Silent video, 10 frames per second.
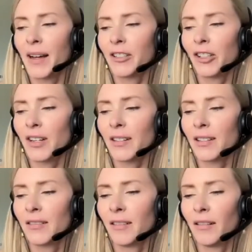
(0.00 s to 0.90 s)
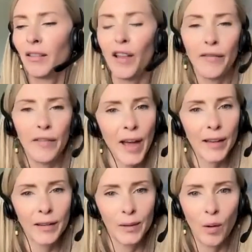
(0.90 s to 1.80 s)
I just love
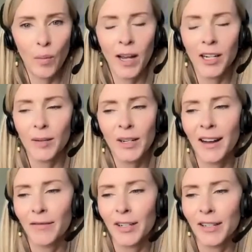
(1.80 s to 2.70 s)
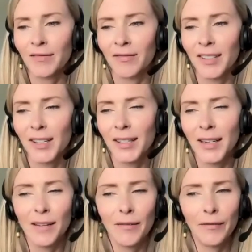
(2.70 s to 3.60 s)
that so much. I'm going to have to
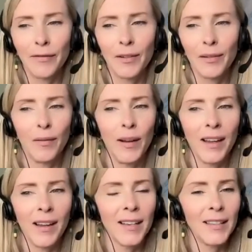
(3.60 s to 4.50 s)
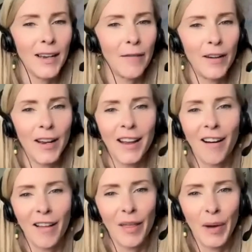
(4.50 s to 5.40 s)
see if we can get Stephanie
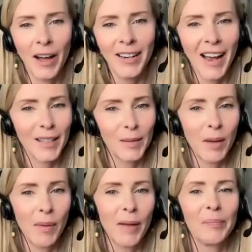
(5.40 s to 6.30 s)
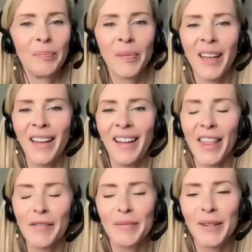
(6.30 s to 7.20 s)
on the podcast maybe.
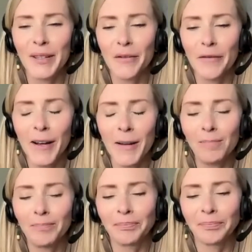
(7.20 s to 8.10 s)
That would be so fun.